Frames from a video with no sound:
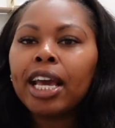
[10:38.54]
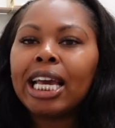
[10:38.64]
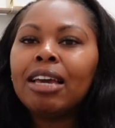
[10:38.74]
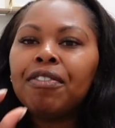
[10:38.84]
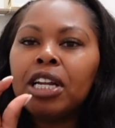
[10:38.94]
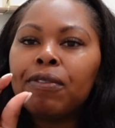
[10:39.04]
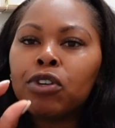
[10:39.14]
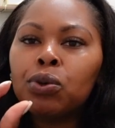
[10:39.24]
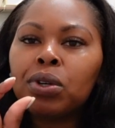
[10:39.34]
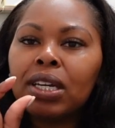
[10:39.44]
Even if
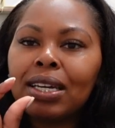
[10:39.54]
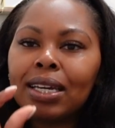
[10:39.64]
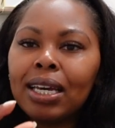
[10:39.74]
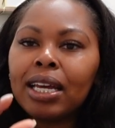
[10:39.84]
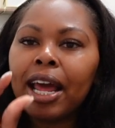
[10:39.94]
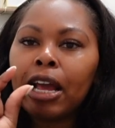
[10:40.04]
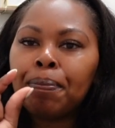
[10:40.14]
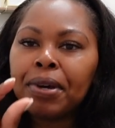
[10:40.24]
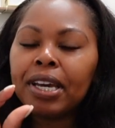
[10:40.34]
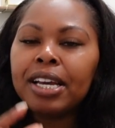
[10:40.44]
you can get a
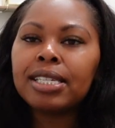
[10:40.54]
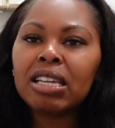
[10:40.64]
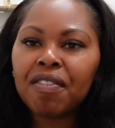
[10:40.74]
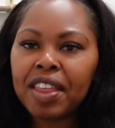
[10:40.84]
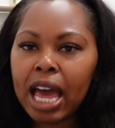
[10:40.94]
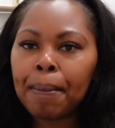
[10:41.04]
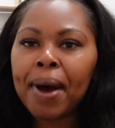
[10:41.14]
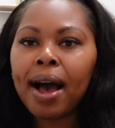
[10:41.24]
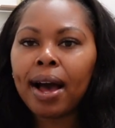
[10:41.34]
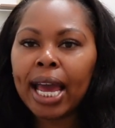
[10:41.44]
piece of that
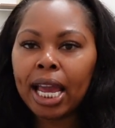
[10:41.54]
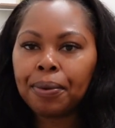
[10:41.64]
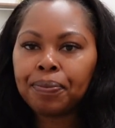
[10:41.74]
pie,